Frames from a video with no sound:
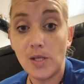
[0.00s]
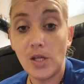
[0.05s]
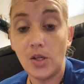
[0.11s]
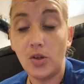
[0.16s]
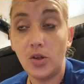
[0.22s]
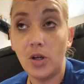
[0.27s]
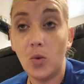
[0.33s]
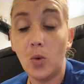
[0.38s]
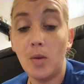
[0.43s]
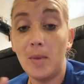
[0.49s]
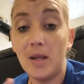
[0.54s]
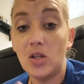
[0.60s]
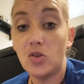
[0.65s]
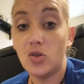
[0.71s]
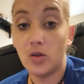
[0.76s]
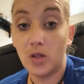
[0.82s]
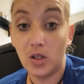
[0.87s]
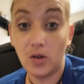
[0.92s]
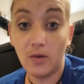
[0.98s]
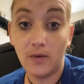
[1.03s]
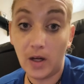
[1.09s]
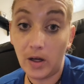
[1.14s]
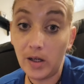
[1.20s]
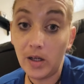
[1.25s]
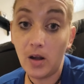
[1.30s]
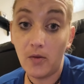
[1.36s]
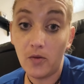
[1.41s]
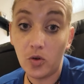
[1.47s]
So you're gonna want to make sure that you're
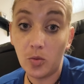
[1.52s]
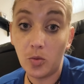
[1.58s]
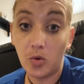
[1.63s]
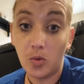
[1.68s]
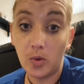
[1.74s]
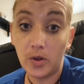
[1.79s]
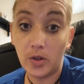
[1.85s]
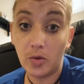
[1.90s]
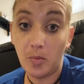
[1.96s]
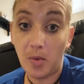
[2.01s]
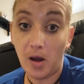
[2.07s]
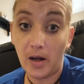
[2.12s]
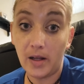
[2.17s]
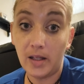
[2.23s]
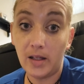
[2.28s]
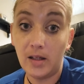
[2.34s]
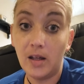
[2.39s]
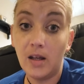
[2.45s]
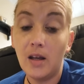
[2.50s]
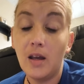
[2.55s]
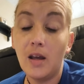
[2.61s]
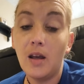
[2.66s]
very comfortable with your body,